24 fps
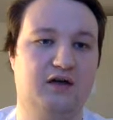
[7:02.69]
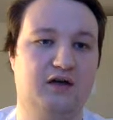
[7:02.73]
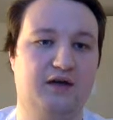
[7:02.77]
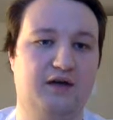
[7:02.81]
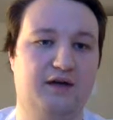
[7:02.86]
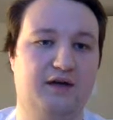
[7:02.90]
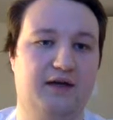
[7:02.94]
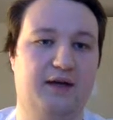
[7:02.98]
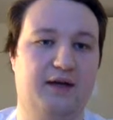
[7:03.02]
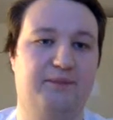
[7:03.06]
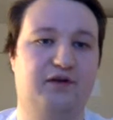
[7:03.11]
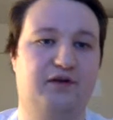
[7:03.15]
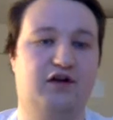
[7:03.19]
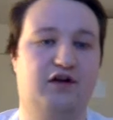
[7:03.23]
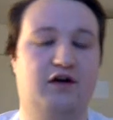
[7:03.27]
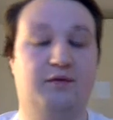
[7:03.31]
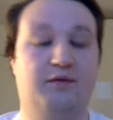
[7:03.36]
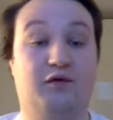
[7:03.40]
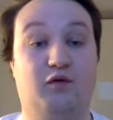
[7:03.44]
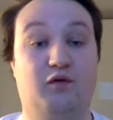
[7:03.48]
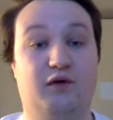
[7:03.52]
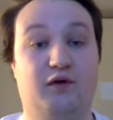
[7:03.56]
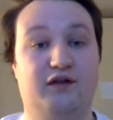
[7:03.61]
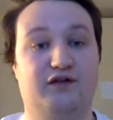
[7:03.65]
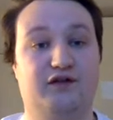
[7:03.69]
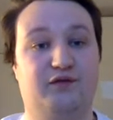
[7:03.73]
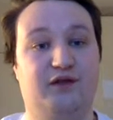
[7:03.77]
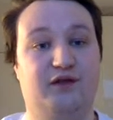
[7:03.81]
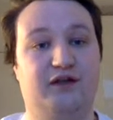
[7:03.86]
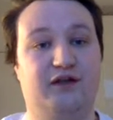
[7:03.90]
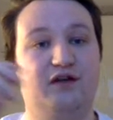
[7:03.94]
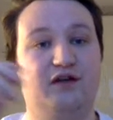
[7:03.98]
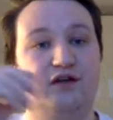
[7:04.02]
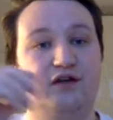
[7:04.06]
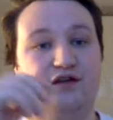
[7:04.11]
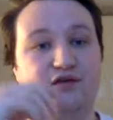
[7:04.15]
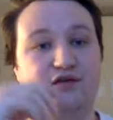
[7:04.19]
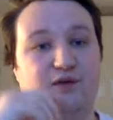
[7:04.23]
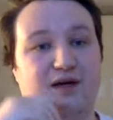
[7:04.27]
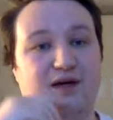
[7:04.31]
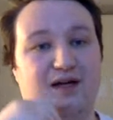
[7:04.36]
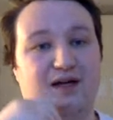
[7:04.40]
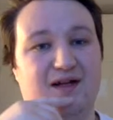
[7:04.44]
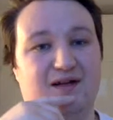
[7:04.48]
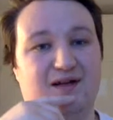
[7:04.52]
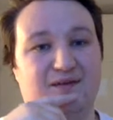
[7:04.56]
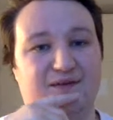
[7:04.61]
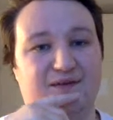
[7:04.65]
The Epicure number 1 is really good as
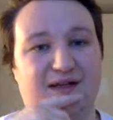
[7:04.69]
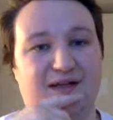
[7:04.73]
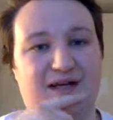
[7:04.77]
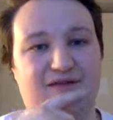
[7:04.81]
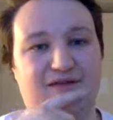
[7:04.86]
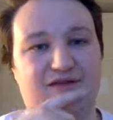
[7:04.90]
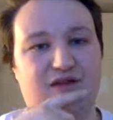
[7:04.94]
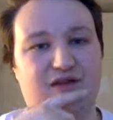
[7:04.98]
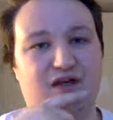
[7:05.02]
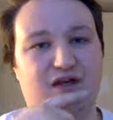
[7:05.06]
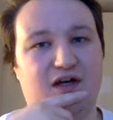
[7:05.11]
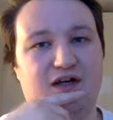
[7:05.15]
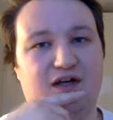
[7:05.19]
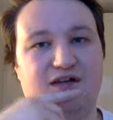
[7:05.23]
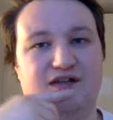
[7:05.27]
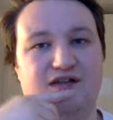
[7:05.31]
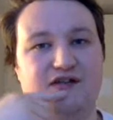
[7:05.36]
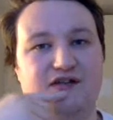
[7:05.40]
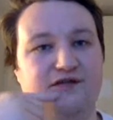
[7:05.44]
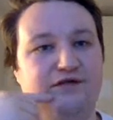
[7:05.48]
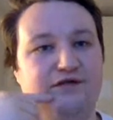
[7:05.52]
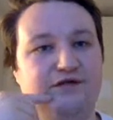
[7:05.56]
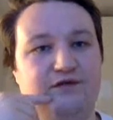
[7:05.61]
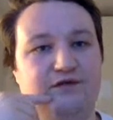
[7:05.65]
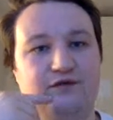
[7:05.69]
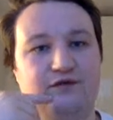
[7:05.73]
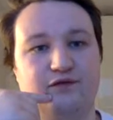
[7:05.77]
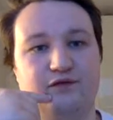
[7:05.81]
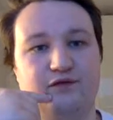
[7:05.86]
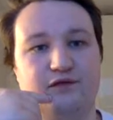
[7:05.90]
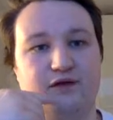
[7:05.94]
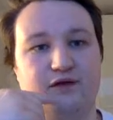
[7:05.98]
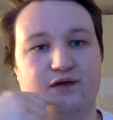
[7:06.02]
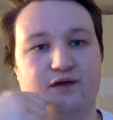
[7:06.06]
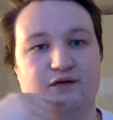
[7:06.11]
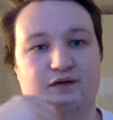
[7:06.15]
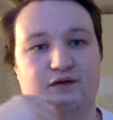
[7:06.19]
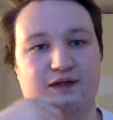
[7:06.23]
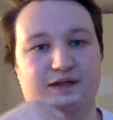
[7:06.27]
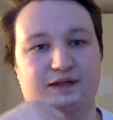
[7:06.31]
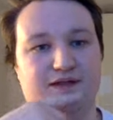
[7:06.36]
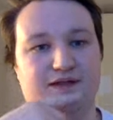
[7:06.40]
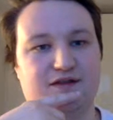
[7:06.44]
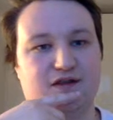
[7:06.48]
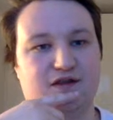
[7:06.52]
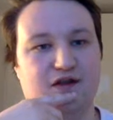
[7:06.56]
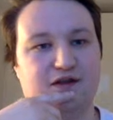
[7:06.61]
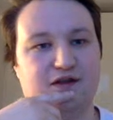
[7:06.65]
well. They have tons of
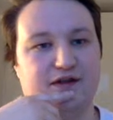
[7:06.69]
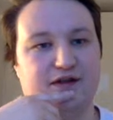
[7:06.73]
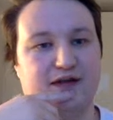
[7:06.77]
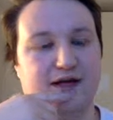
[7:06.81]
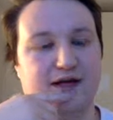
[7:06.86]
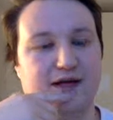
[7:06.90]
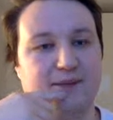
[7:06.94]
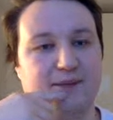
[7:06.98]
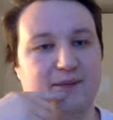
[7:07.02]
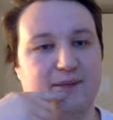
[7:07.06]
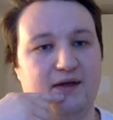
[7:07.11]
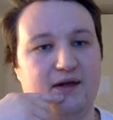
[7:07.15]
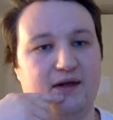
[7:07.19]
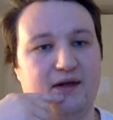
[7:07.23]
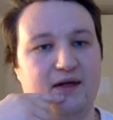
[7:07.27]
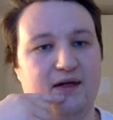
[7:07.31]
releases all the time.